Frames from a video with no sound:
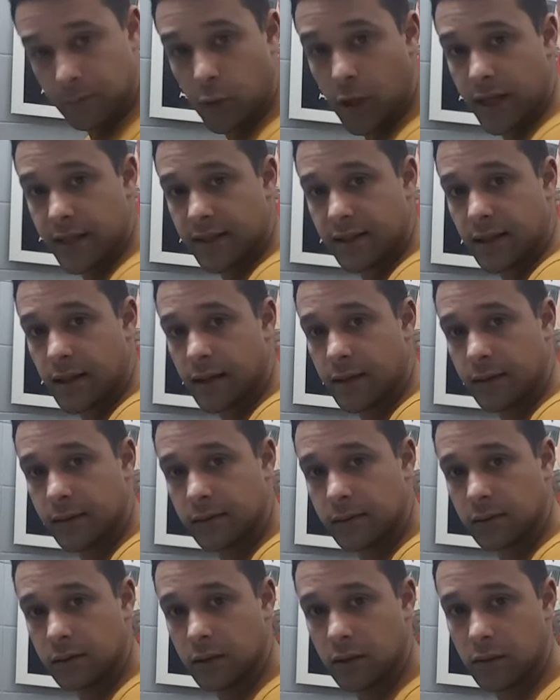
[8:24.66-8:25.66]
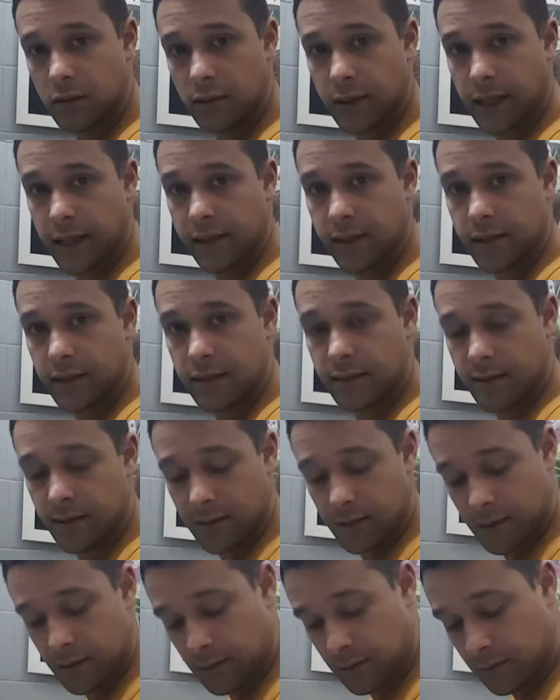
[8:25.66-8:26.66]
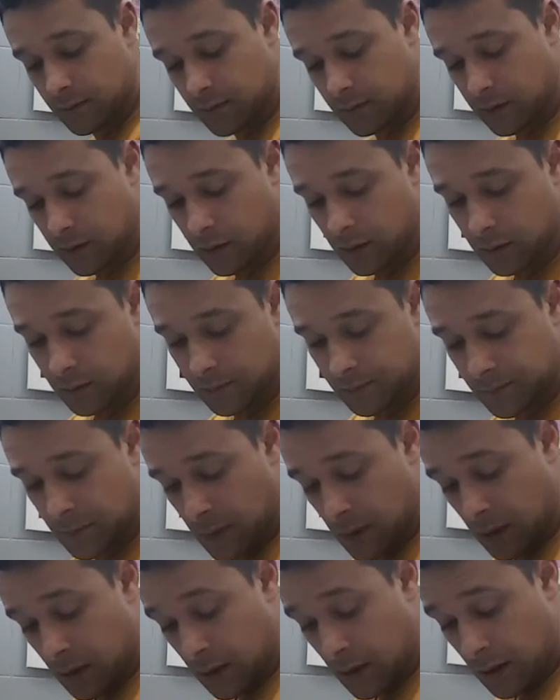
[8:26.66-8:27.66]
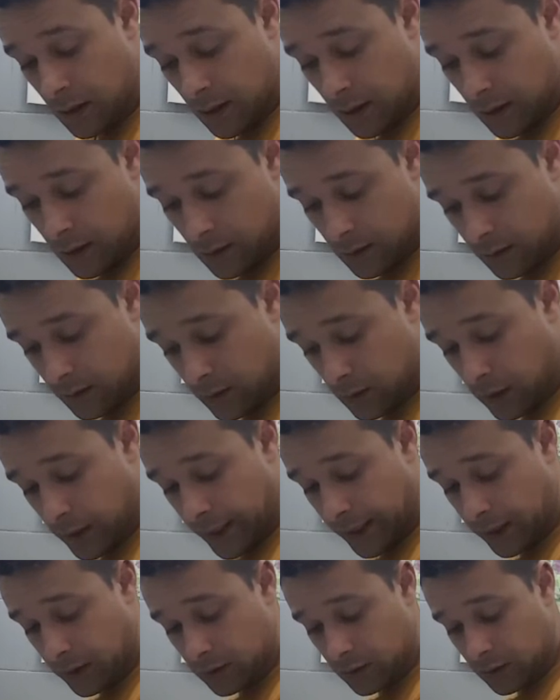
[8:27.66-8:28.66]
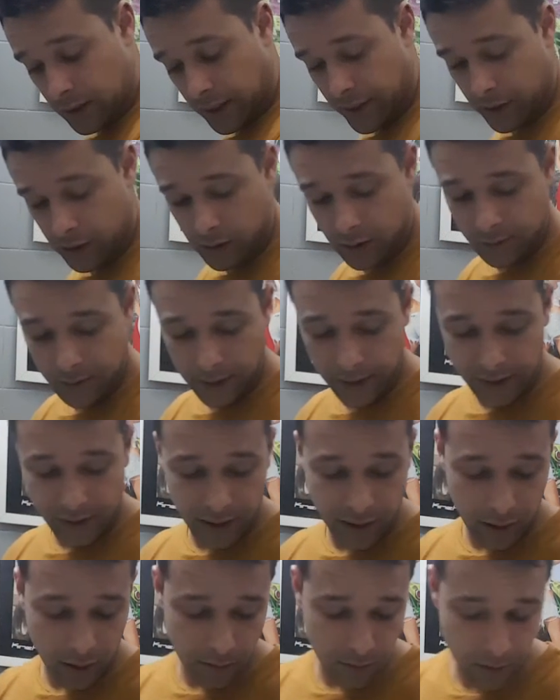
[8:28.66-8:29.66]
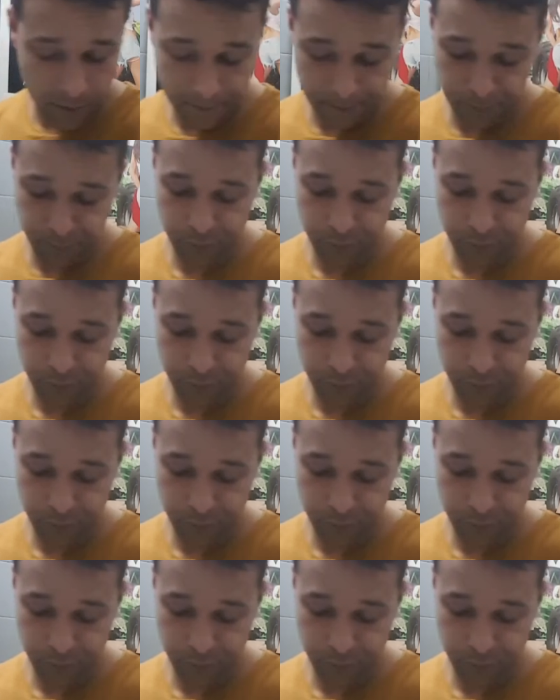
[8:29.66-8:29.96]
rest, you get this little angle here at the elbow.